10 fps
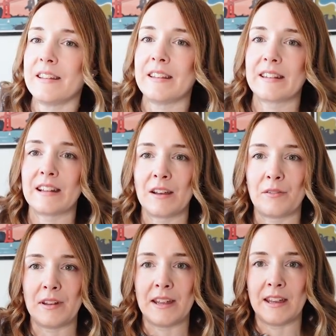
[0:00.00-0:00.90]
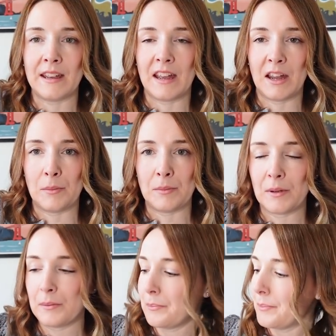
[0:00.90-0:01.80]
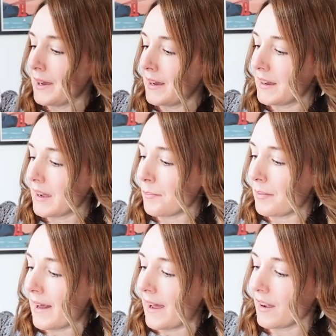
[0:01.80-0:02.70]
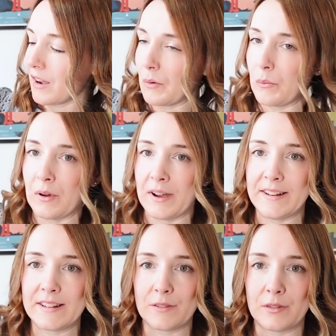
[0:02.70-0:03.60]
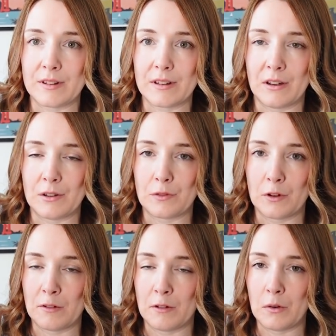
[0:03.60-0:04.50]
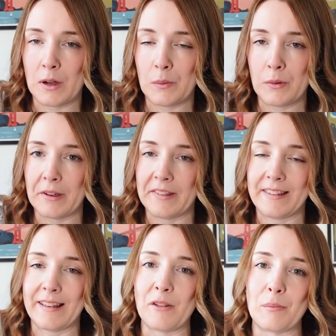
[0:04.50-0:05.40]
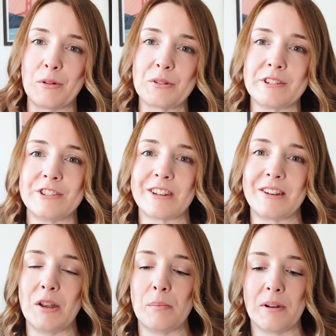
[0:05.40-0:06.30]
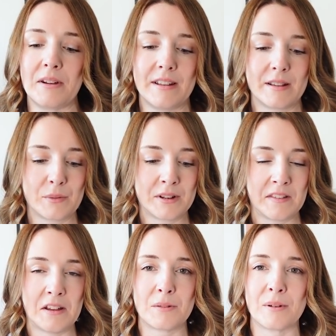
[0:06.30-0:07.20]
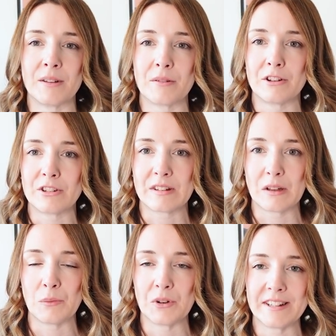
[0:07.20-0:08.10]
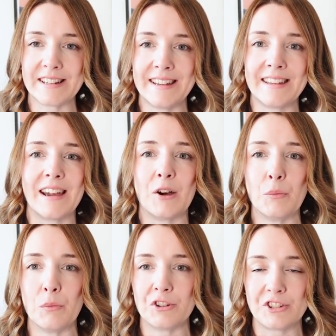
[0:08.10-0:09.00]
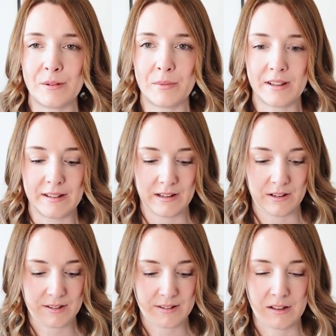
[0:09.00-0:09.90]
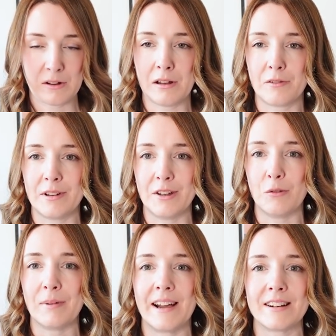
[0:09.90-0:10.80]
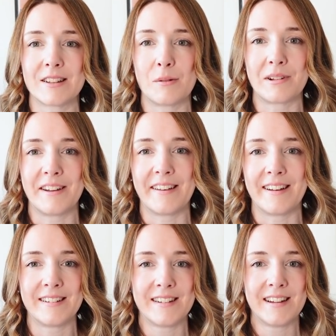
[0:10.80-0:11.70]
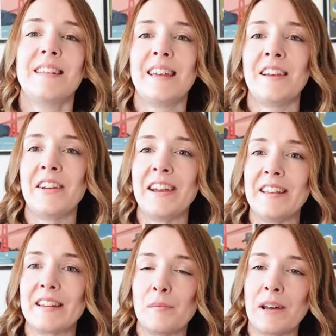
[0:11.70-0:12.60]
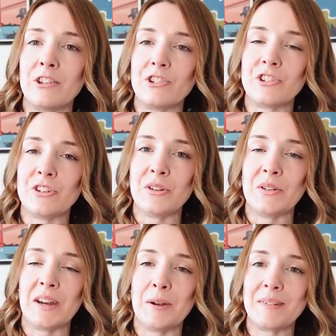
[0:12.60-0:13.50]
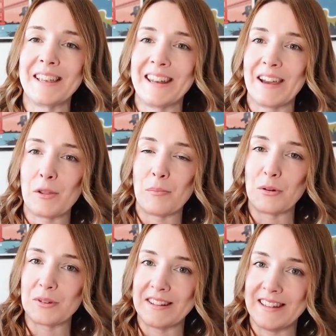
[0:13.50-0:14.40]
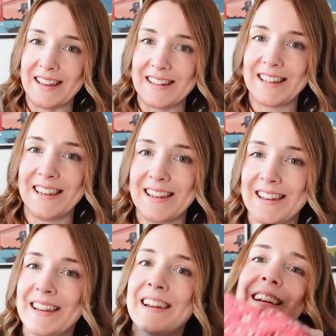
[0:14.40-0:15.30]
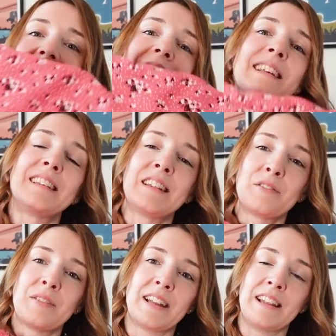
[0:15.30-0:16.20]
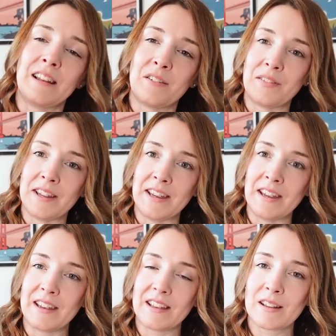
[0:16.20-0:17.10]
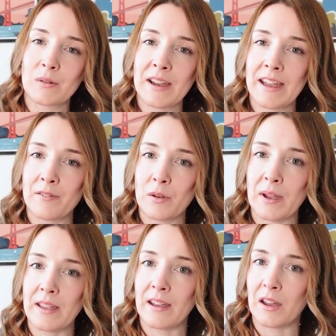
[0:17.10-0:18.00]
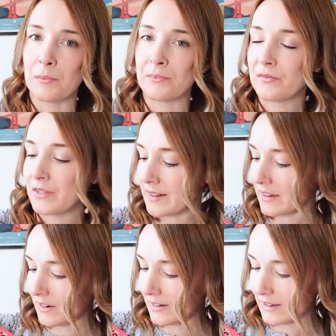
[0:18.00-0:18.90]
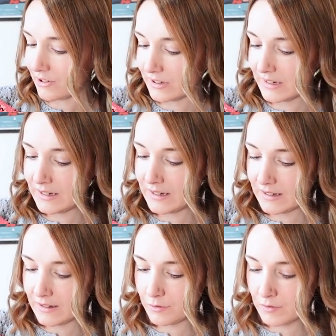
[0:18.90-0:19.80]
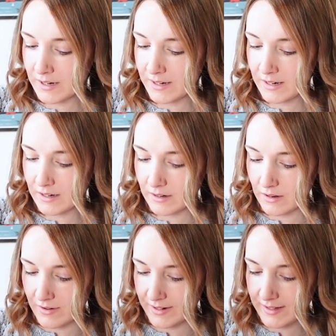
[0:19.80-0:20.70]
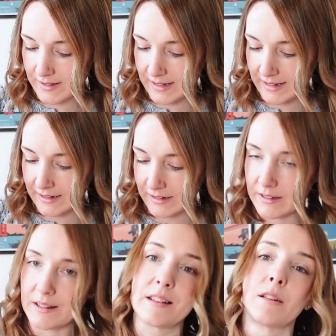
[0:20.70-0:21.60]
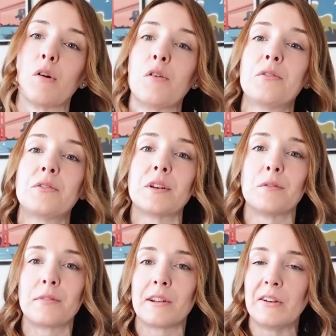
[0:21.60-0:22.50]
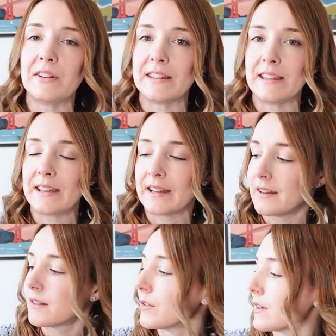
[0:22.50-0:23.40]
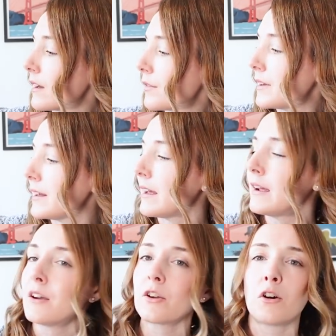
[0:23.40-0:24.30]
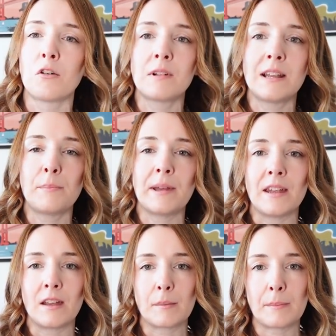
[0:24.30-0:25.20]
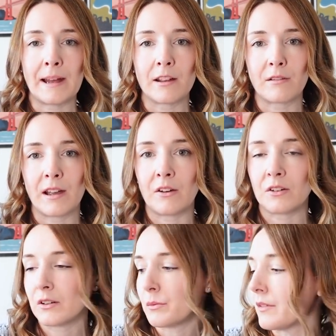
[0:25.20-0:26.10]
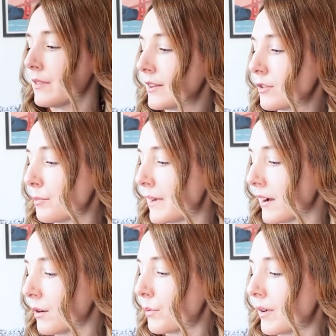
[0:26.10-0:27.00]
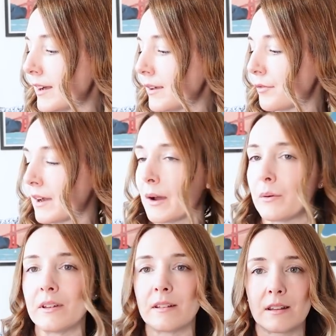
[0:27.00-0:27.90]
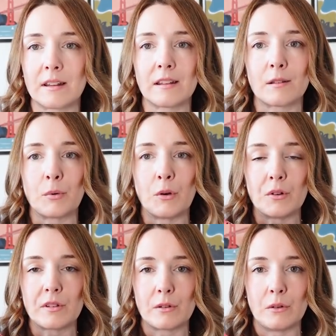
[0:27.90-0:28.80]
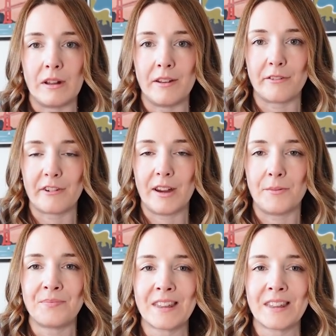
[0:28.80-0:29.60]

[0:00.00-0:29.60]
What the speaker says: It's the lovely pink and black and white viscose floral. I will get this out of the box to show you, but it's one of those ones where I just don't want to take it out and wash it because it looks so lovely all packed up like that. Here it is. I managed to get it out of the box in the end. So this is a really lovely, it's quite a heavyweight viscose actually. It's really nice and soft and floaty, and it's on a lovely corally pink background with little black and white flowers and spots all over it.